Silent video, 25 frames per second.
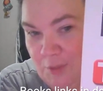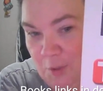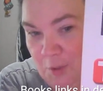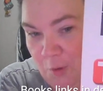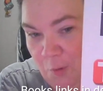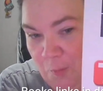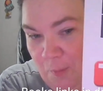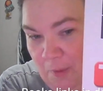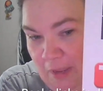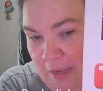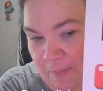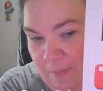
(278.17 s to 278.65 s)

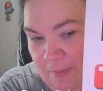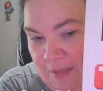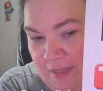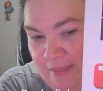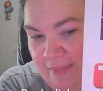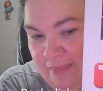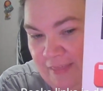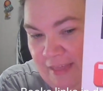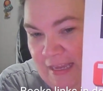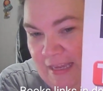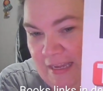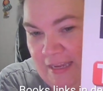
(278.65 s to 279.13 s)
Don't Make
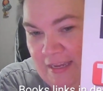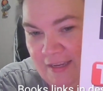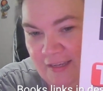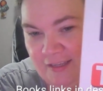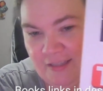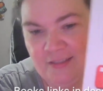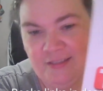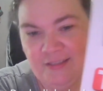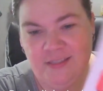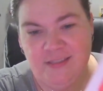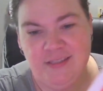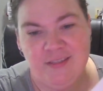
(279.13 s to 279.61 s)
Me Think.
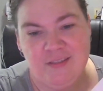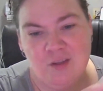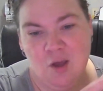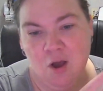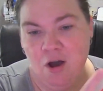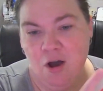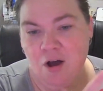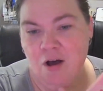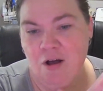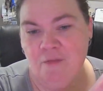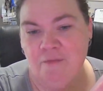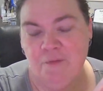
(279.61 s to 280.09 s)
This is
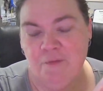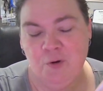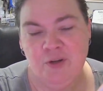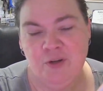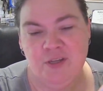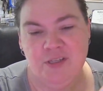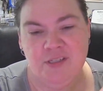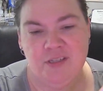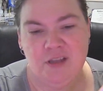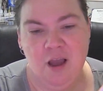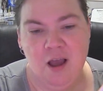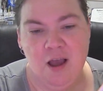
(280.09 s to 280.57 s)
all
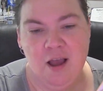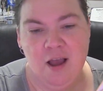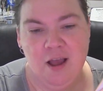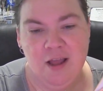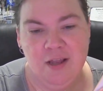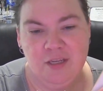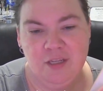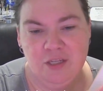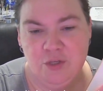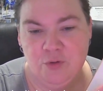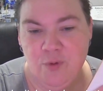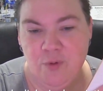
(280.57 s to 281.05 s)
focused
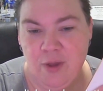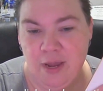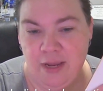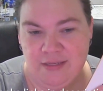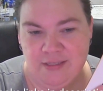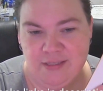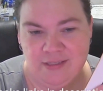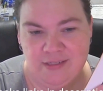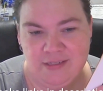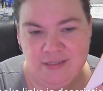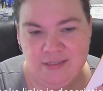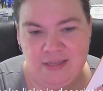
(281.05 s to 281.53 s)
on
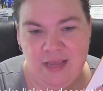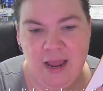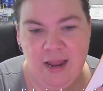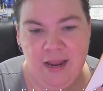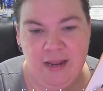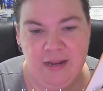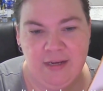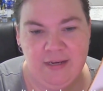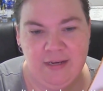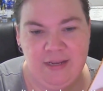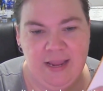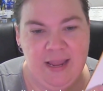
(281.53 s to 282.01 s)
UX
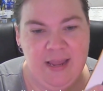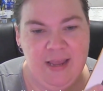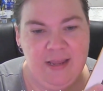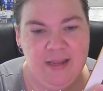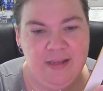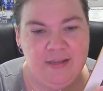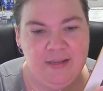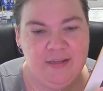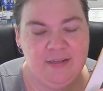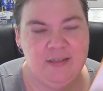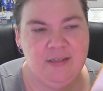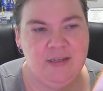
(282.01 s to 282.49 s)
design
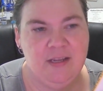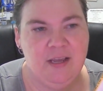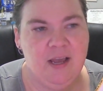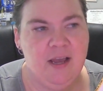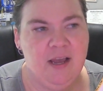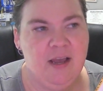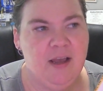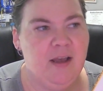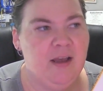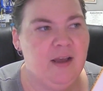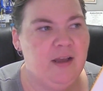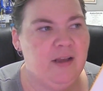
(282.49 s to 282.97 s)
and
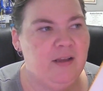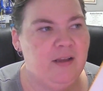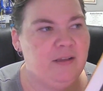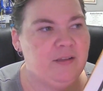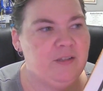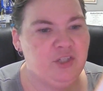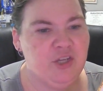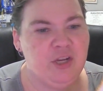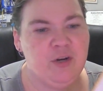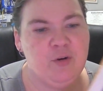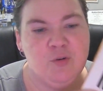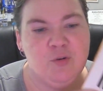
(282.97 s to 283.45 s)

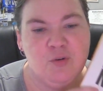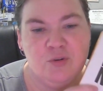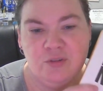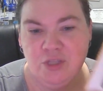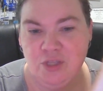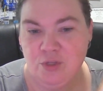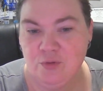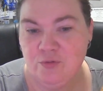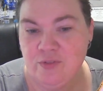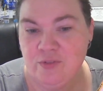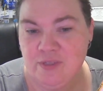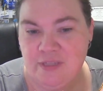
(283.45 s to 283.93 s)
general
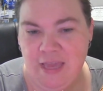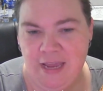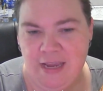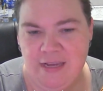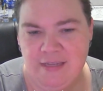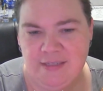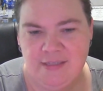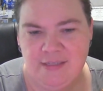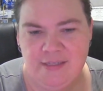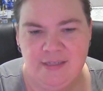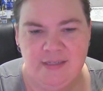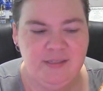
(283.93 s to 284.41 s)
use
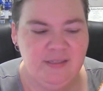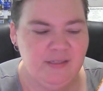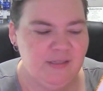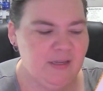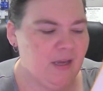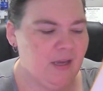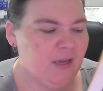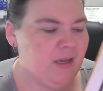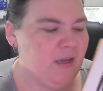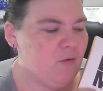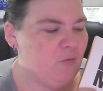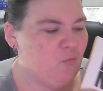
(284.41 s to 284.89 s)
cases.
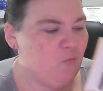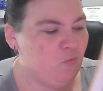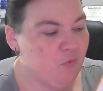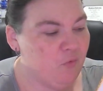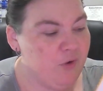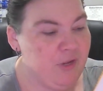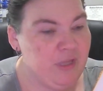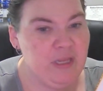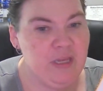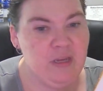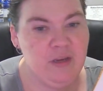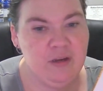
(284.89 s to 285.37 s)

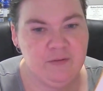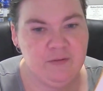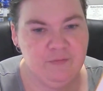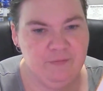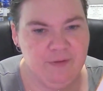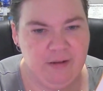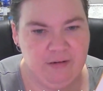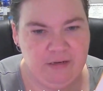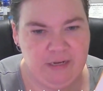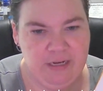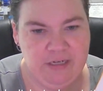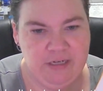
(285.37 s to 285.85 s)
Really good
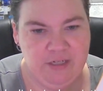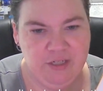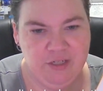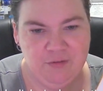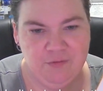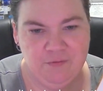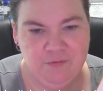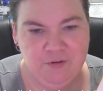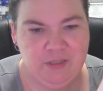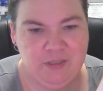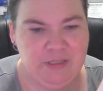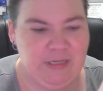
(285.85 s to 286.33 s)

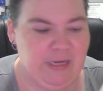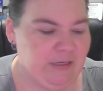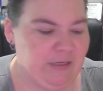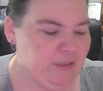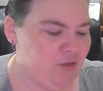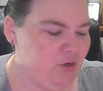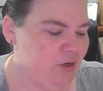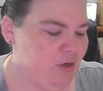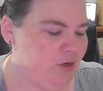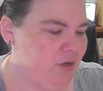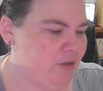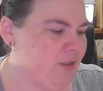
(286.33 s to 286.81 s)
foundation for
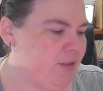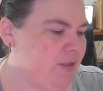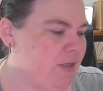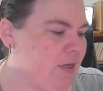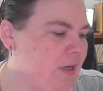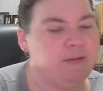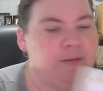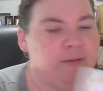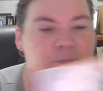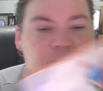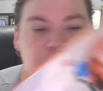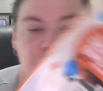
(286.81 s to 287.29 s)
testers.